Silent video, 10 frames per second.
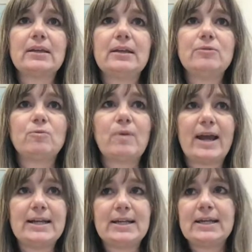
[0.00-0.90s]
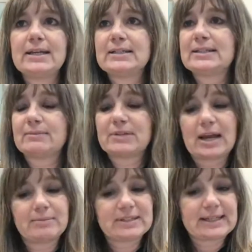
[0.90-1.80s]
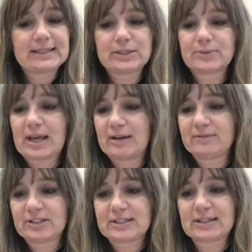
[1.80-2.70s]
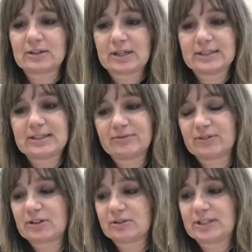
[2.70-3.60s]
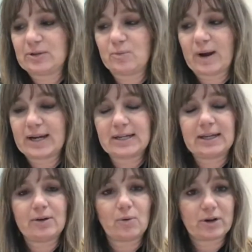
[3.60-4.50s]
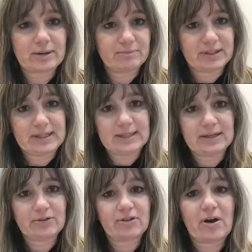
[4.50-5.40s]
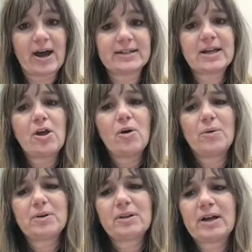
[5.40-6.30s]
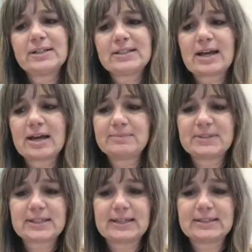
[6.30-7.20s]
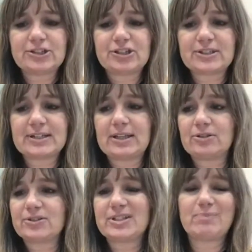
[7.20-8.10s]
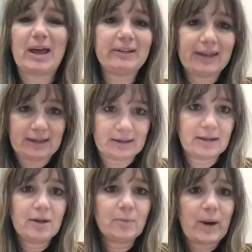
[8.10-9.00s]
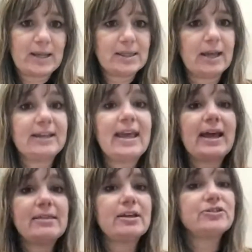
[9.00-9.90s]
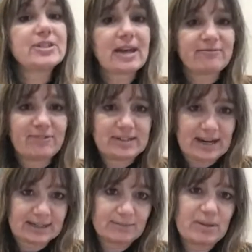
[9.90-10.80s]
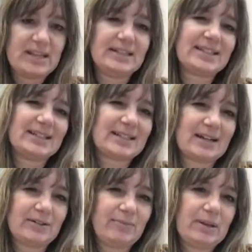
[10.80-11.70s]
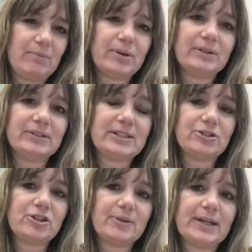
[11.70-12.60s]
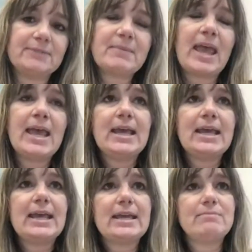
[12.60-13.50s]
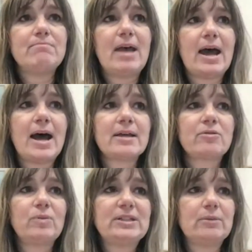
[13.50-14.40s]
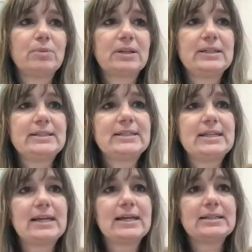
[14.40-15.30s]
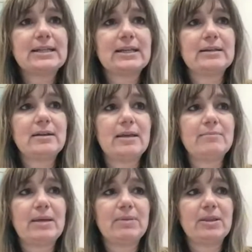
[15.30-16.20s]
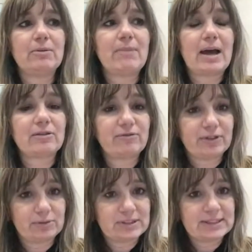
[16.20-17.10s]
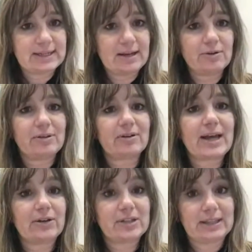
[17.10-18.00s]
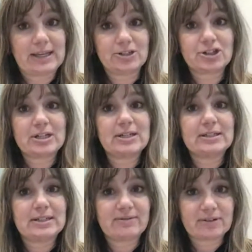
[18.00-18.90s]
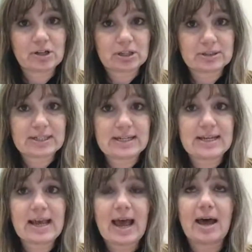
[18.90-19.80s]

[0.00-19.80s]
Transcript: in writing, sometimes kids will have just a lot of difficulty writing or completing a thought, or a lot of times it's just in their spelling, right? Again, there's that phonetic piece that's kind of being pulled into it. In math, we typically see it in maybe their math fluency or their calculation and difficulty